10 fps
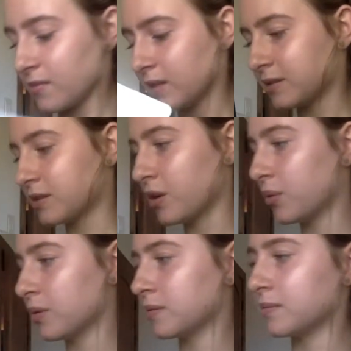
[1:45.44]

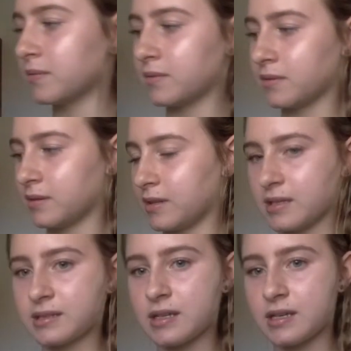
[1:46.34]
So
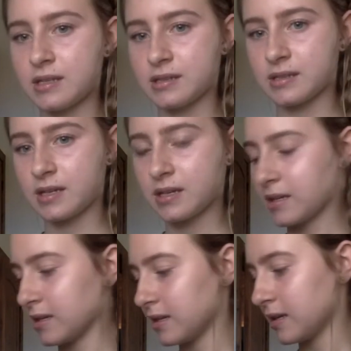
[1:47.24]
this is
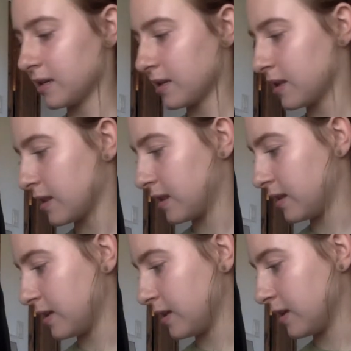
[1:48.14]

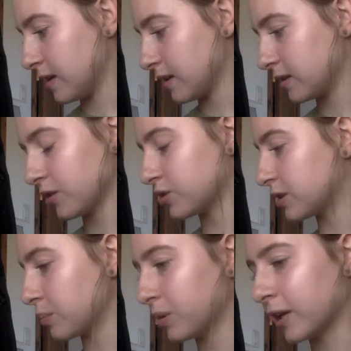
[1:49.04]
there's just
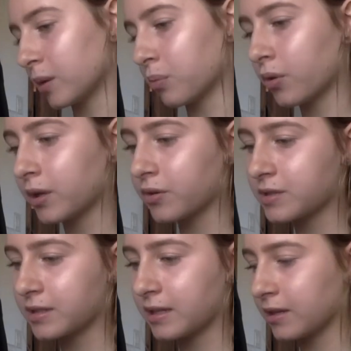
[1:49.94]
some planner pointers
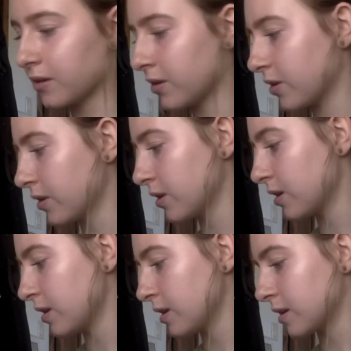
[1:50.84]
in here,
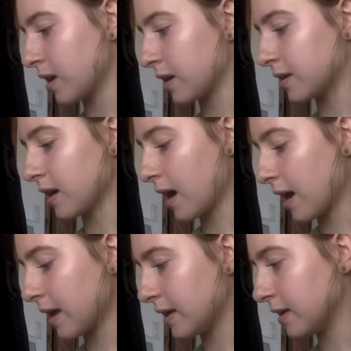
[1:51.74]
a
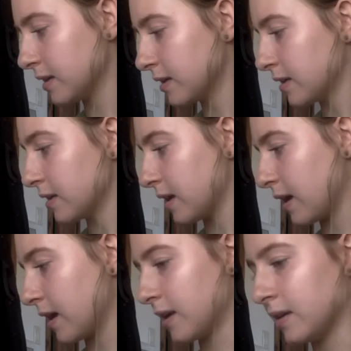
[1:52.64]
guide,
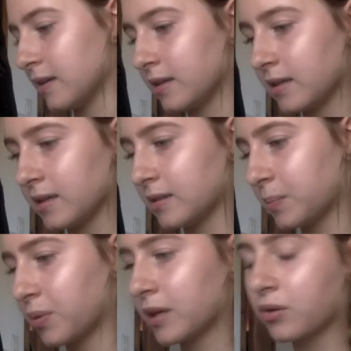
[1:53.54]
and it's
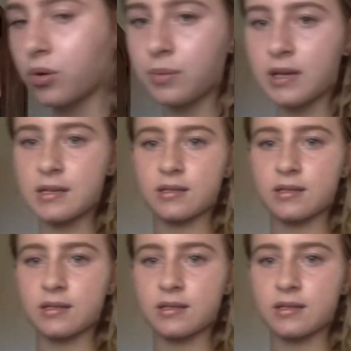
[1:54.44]
pretty cool because